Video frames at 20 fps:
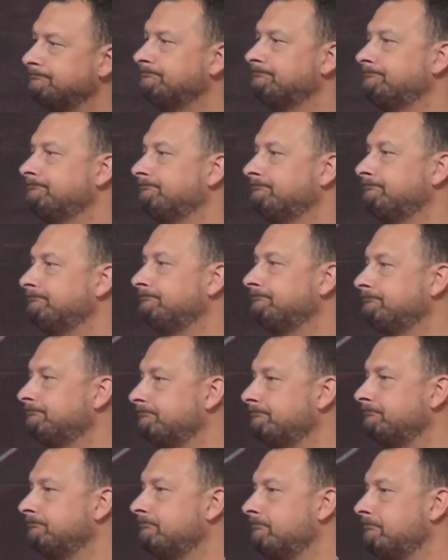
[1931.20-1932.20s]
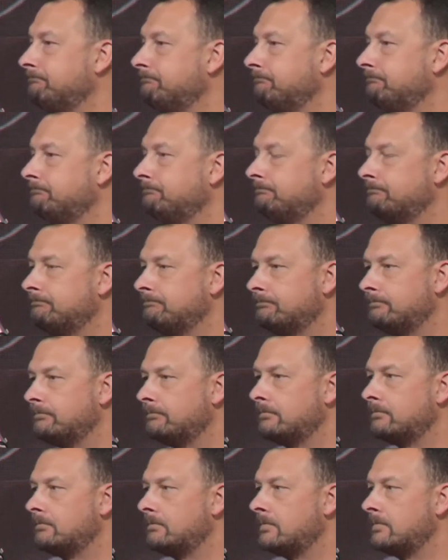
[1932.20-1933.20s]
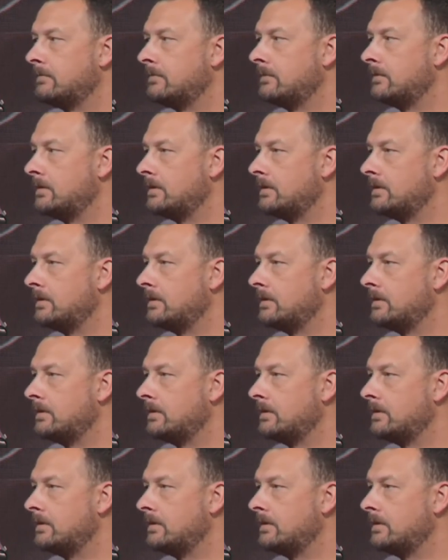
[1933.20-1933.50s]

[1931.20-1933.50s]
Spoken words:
(silence)